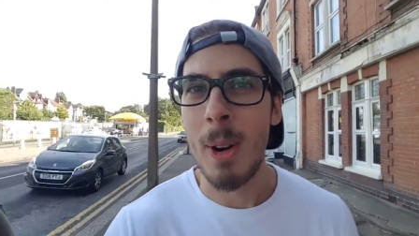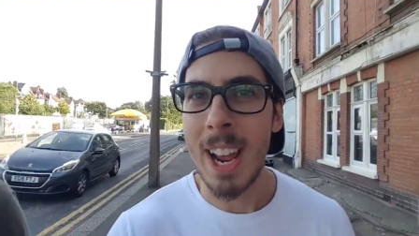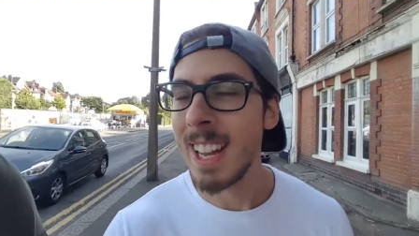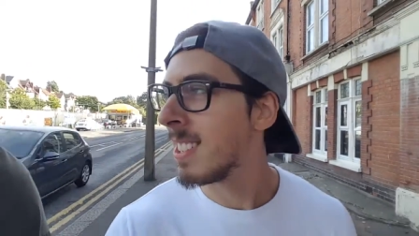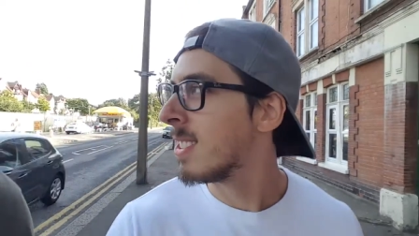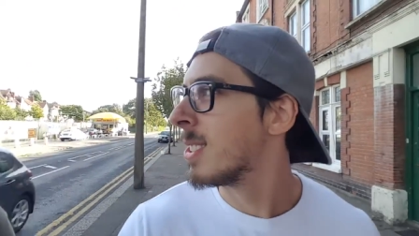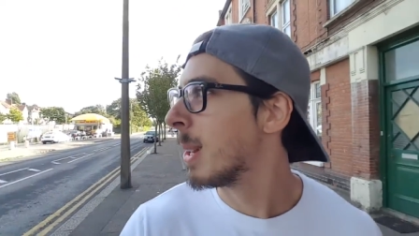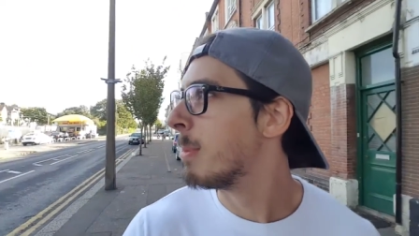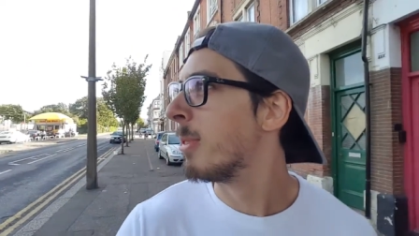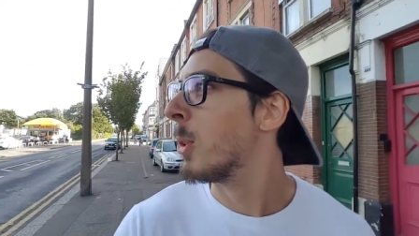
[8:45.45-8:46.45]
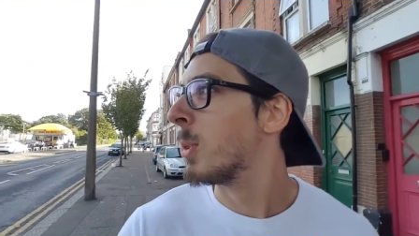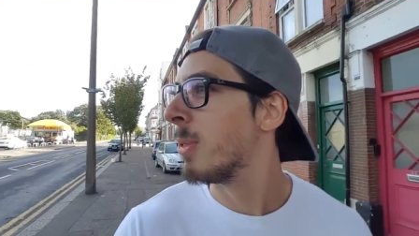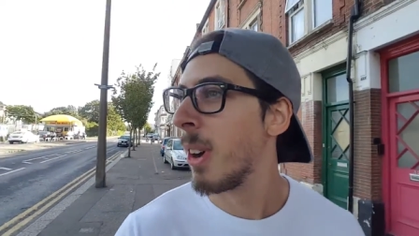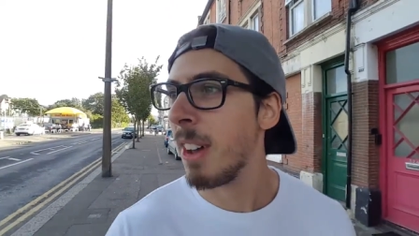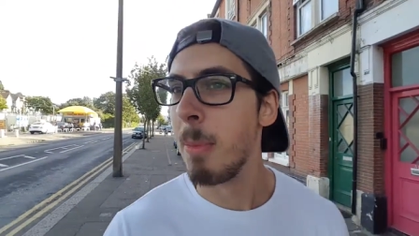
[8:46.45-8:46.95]
I listened to them for
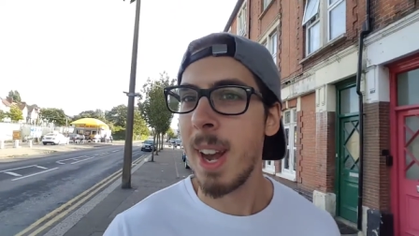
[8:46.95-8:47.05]
45